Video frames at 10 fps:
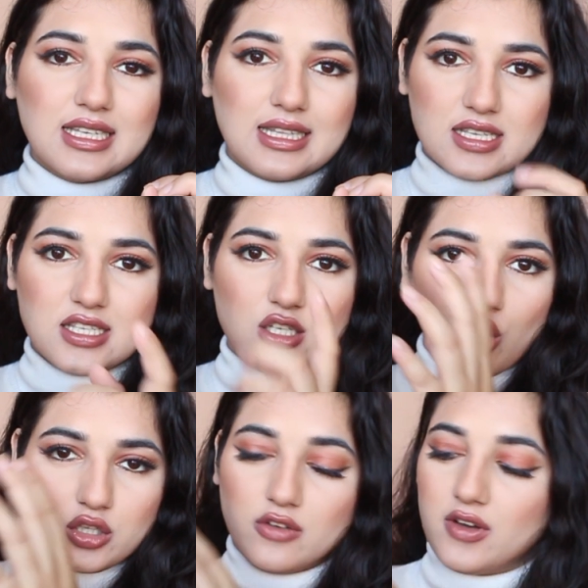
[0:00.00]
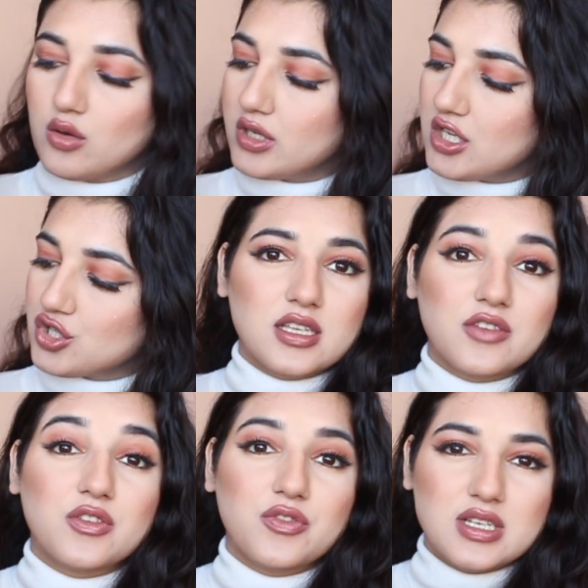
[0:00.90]
list on your foundation,
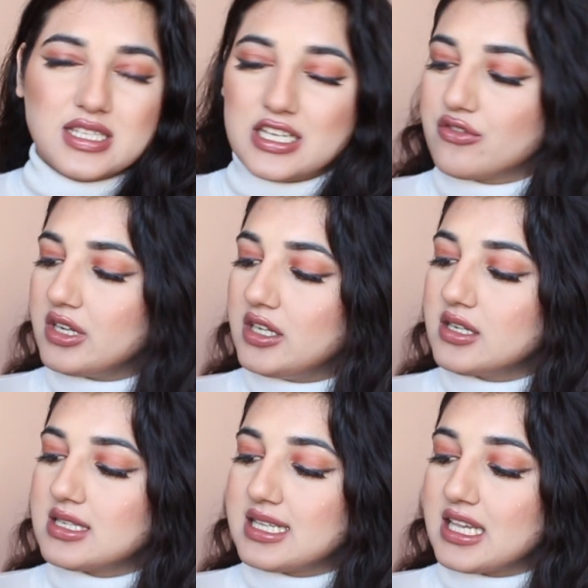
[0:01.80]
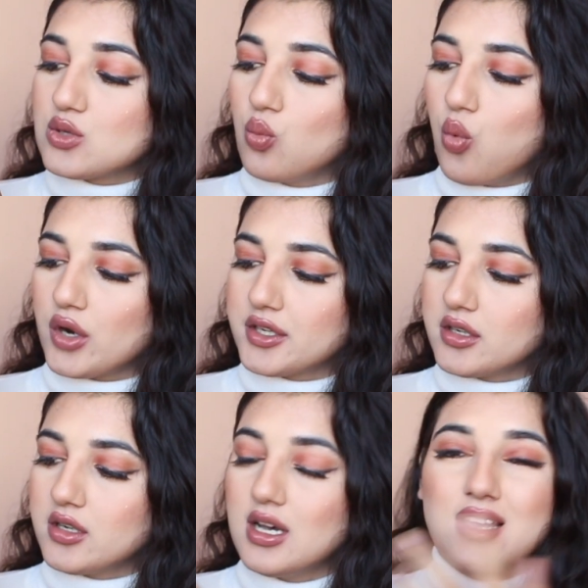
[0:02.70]
if the first ingredient says
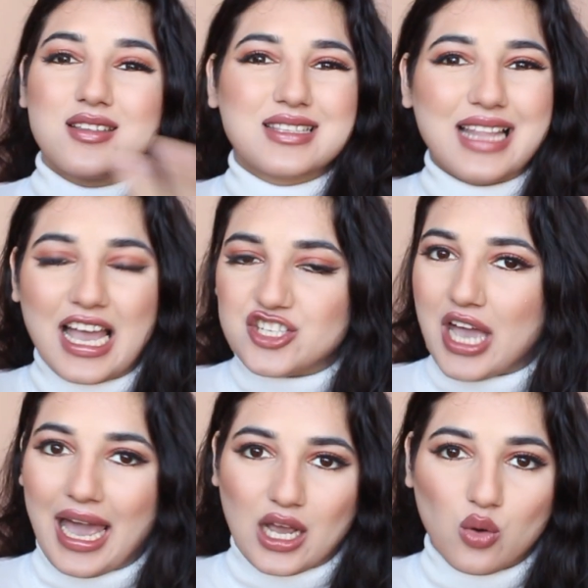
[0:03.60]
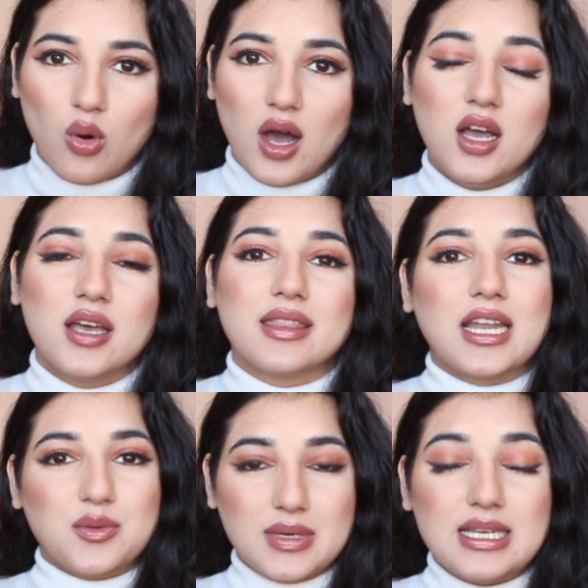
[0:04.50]
water/aqua,
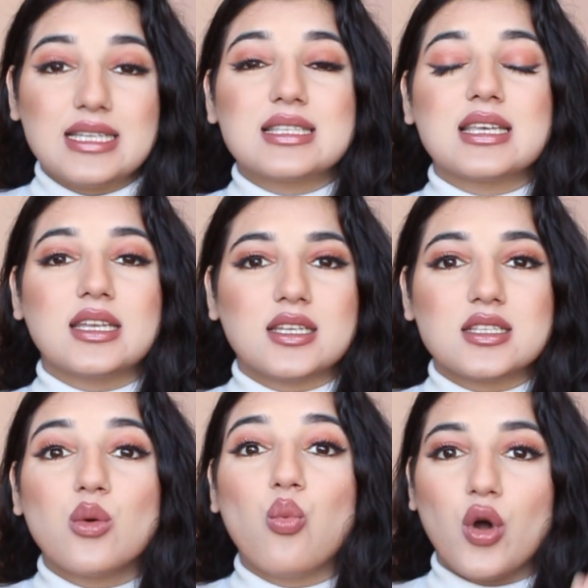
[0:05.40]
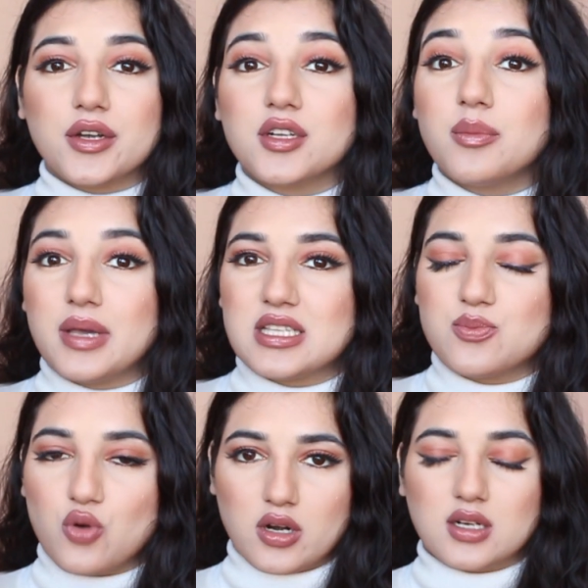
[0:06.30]
that means it is a
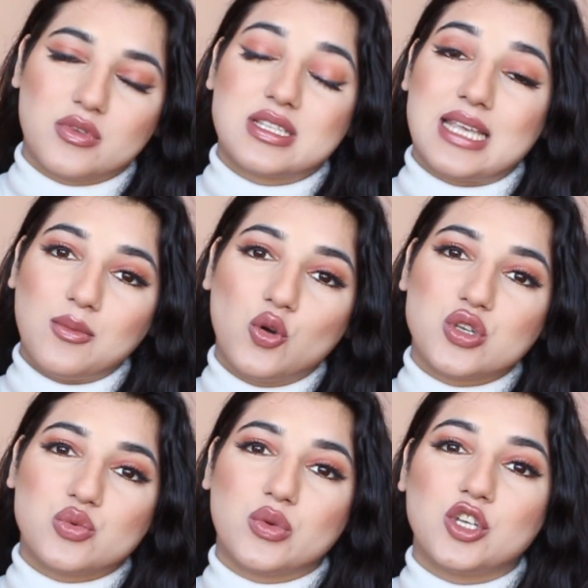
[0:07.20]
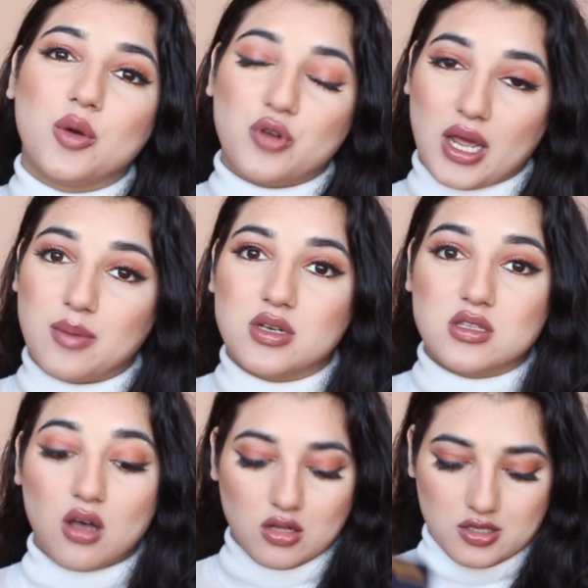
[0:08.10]
water-based product. Same goes with your
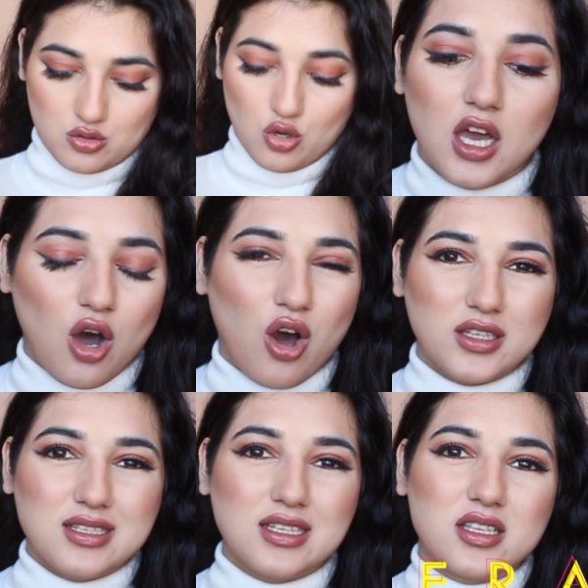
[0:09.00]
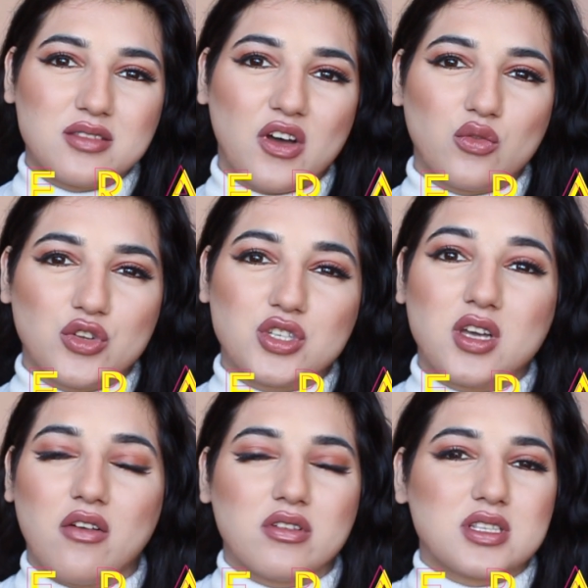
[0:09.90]
primers also. Honestly, this foundation
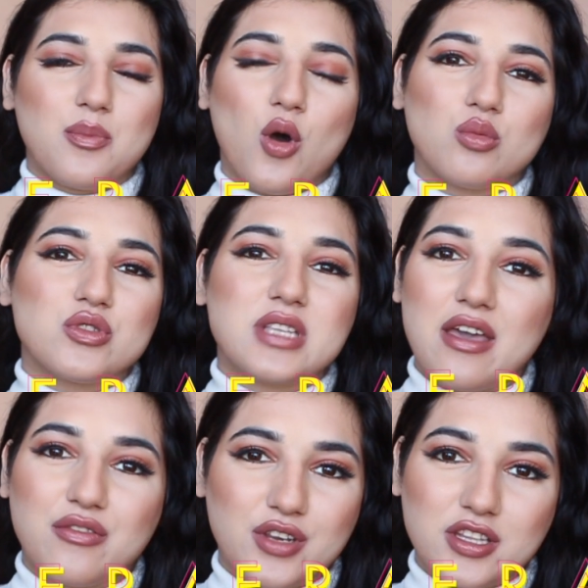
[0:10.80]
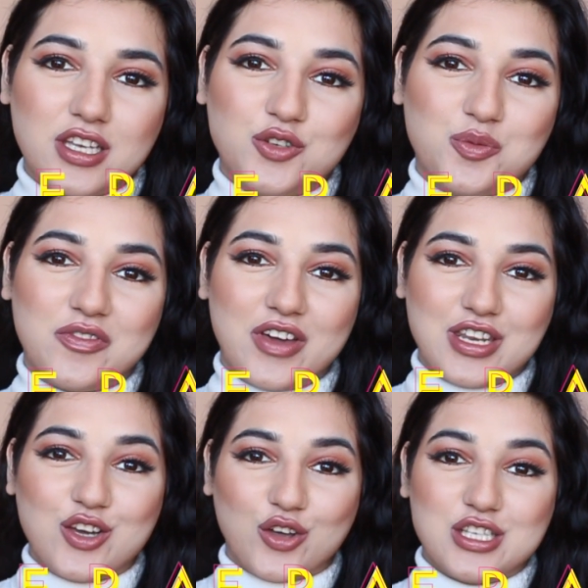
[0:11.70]
covers up almost everything, to be
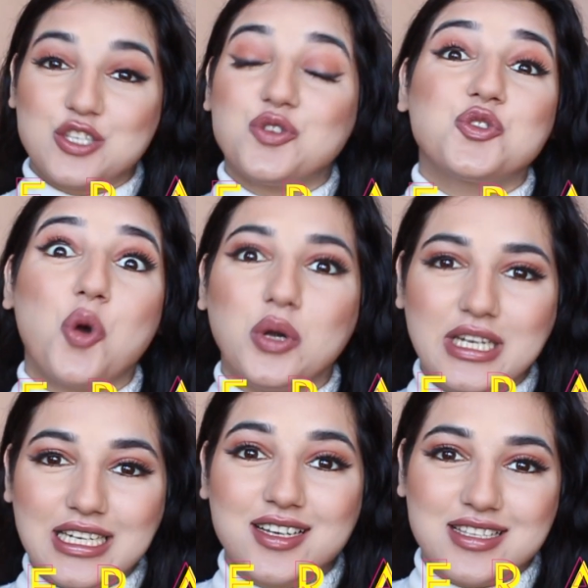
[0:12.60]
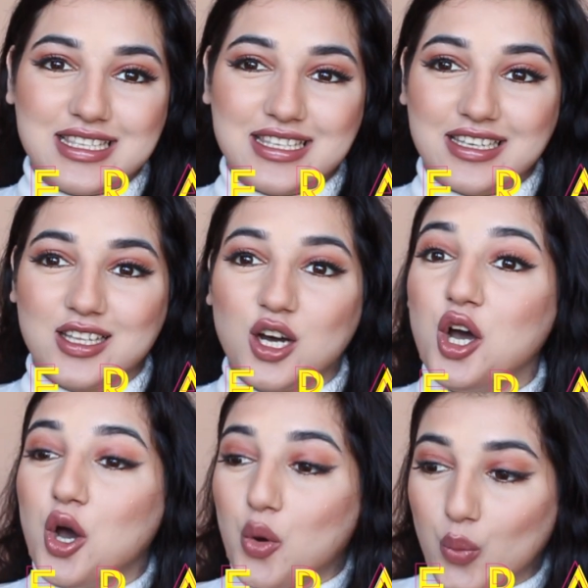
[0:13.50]
very honest. You don't need a concealer
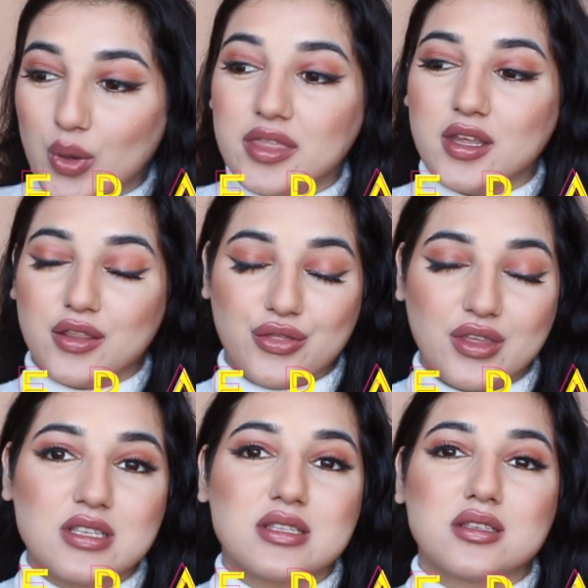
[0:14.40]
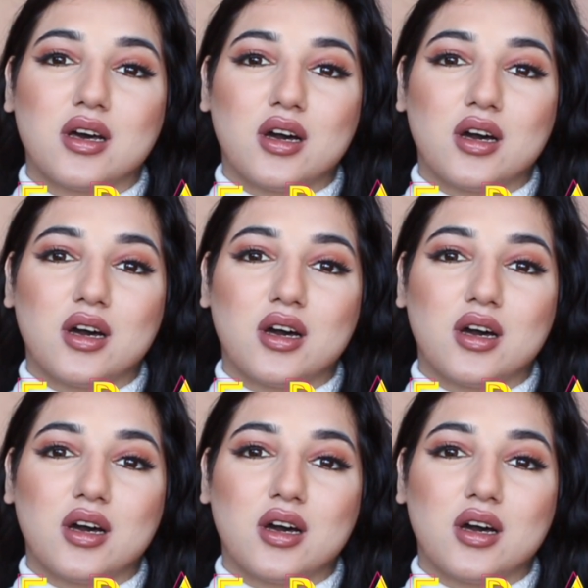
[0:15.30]
with this